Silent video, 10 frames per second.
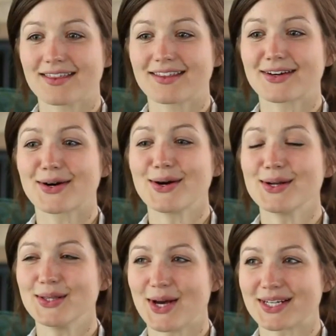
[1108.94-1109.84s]
There are
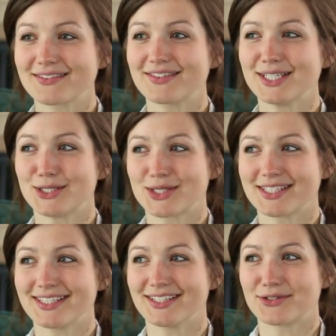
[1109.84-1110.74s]
a lot of
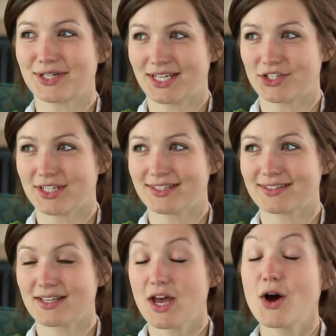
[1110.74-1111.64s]
interesting
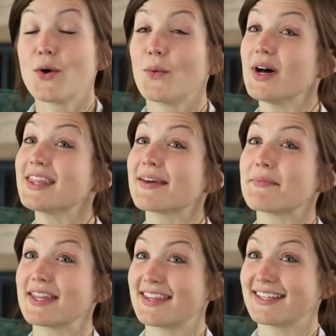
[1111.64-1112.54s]
traditions. One that
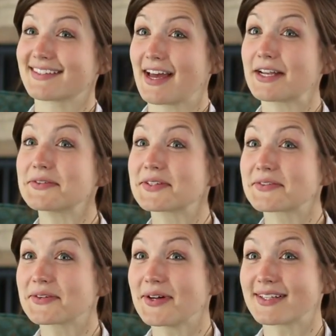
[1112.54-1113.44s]
made things kind of
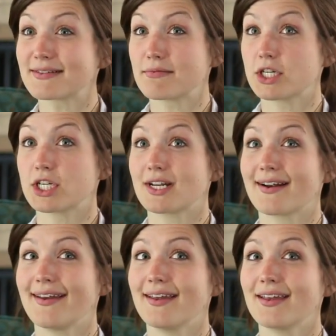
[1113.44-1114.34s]
difficult as a
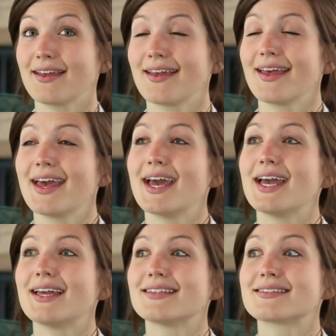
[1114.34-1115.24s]
missionary
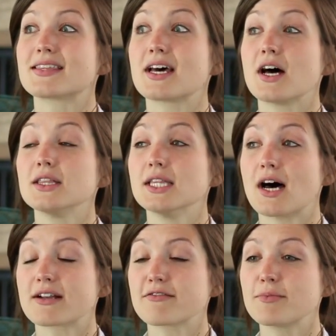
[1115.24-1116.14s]
is that a
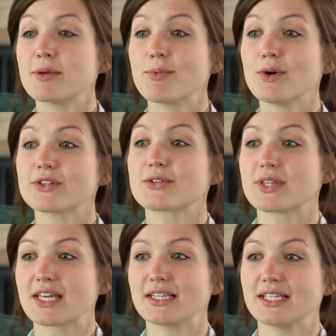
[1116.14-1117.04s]
lot of people, so
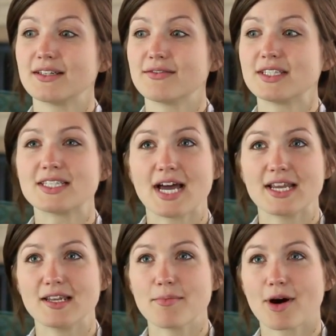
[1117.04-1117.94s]
they live in
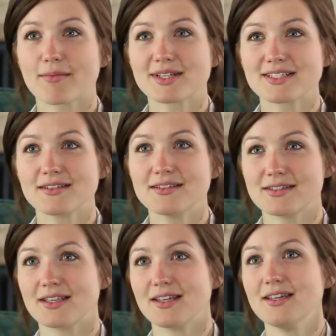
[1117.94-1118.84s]
tiny apartments in the
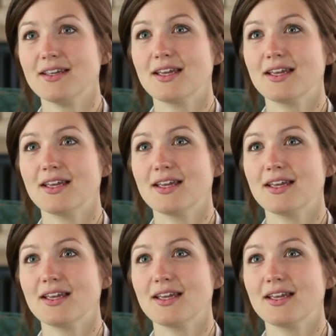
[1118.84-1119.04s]
city,